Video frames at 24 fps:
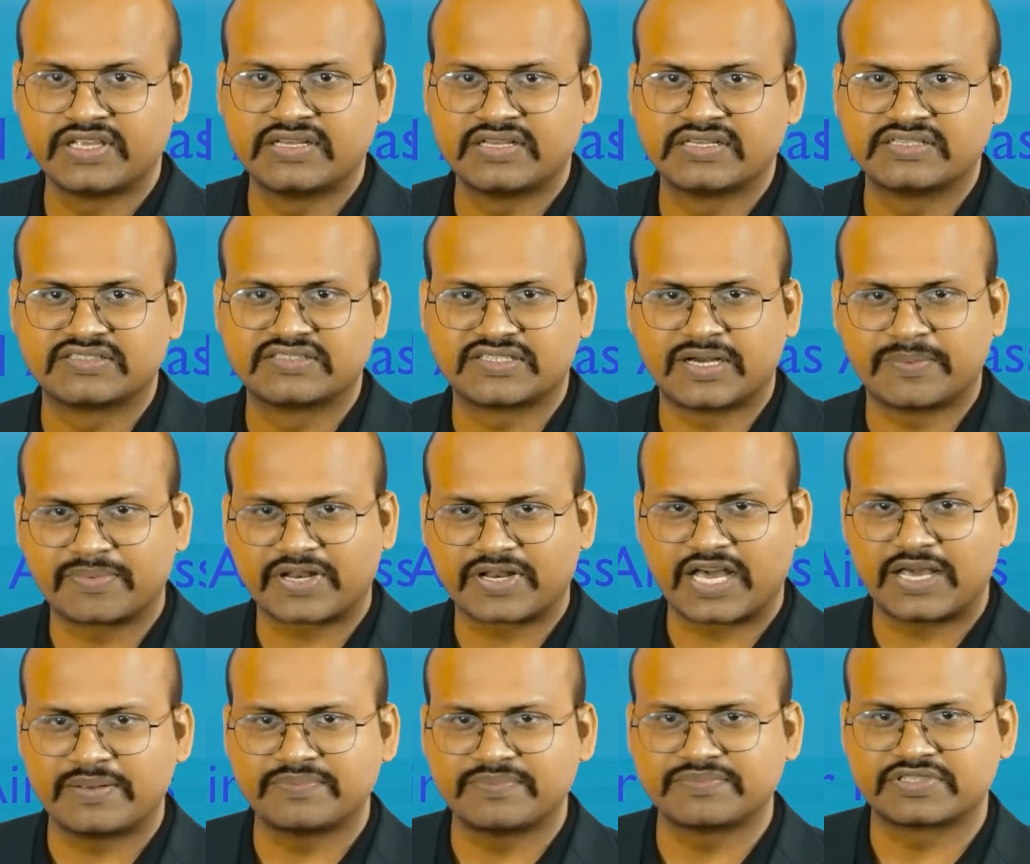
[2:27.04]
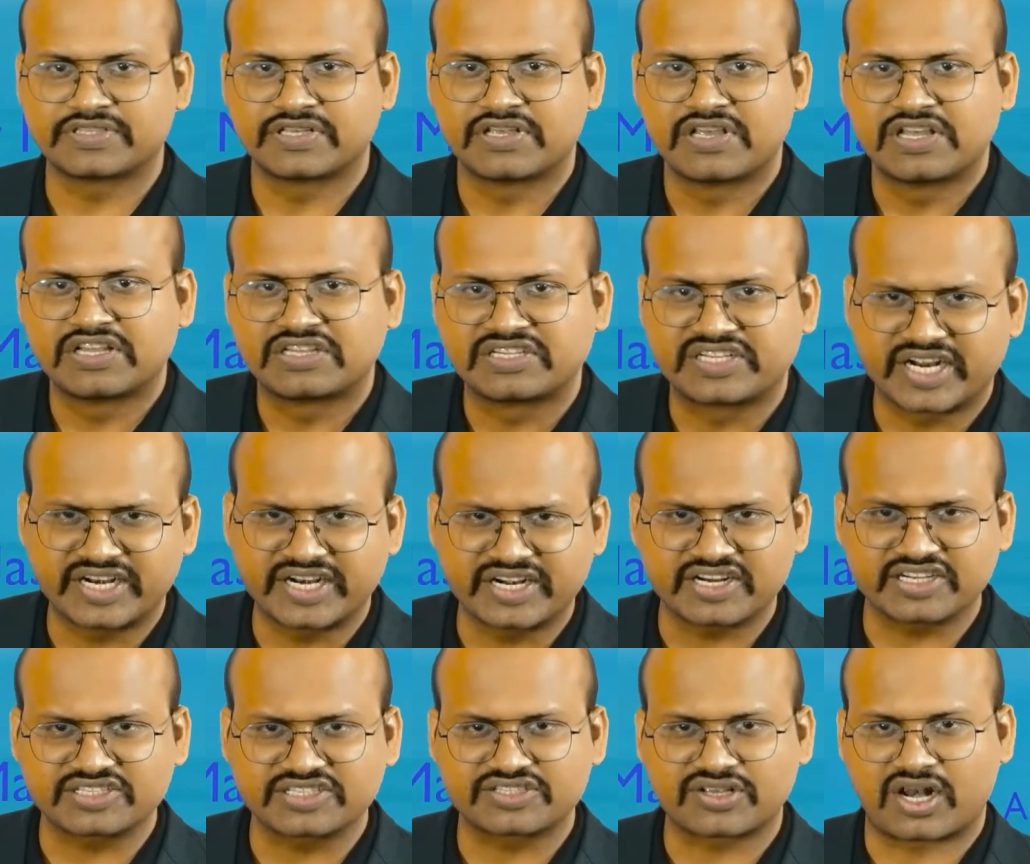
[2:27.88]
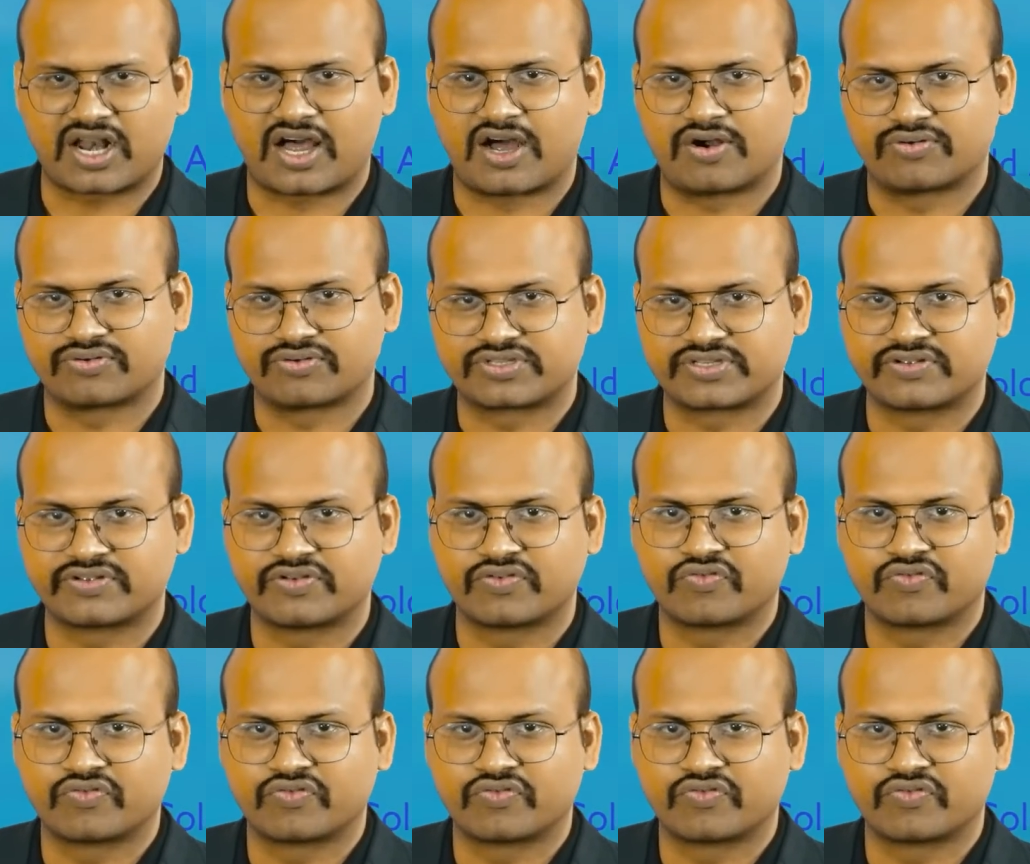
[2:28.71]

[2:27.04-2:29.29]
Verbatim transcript: Sometimes thunderous clouds,